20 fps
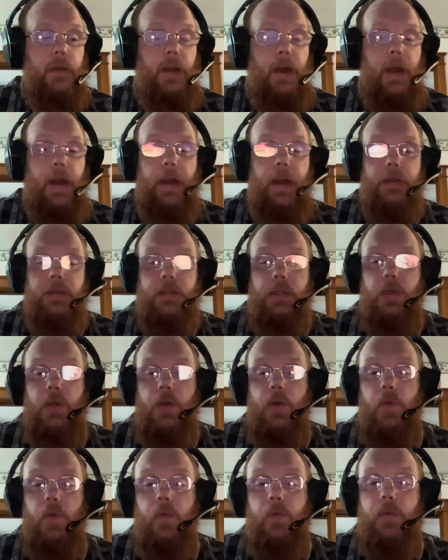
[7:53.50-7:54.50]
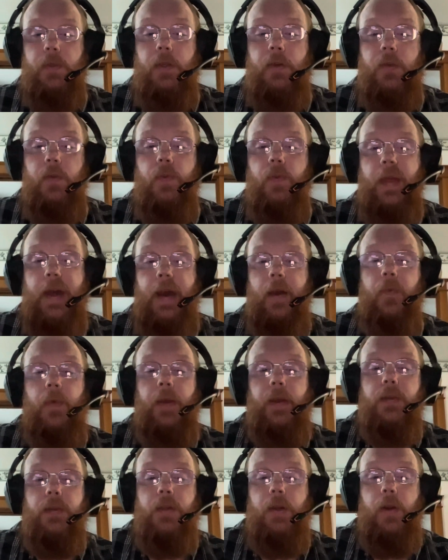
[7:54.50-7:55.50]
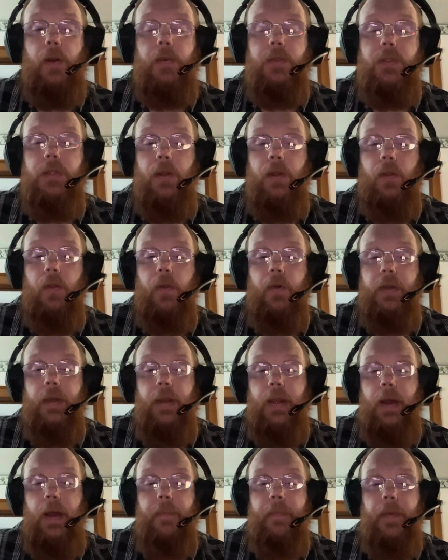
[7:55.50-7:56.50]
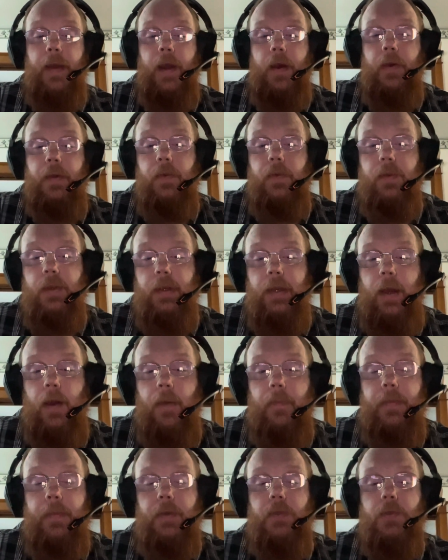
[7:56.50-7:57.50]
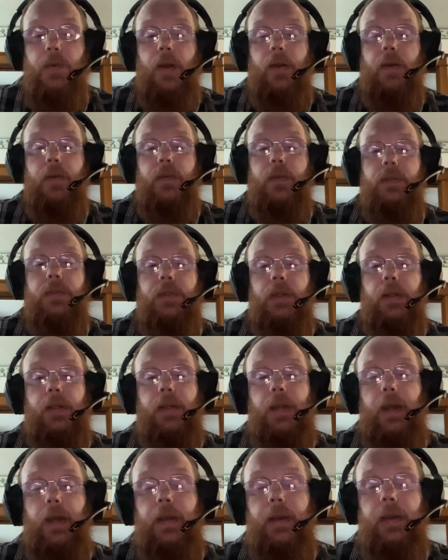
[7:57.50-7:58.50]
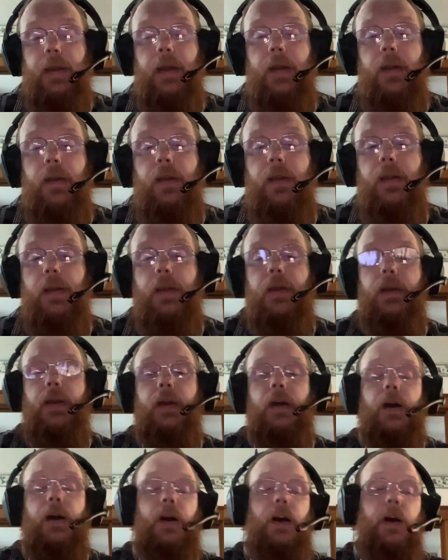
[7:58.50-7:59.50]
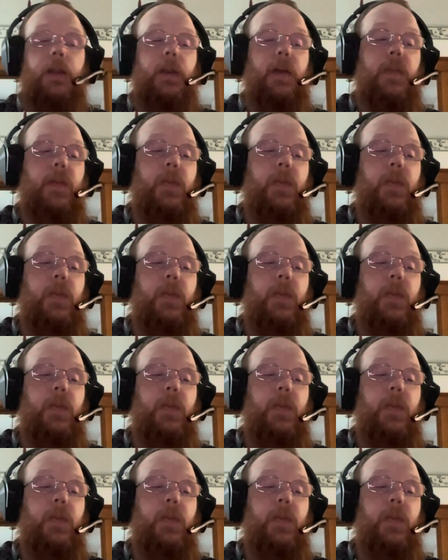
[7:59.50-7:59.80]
ask you to do that research, look it up, how you can help the truckers in Canada. Another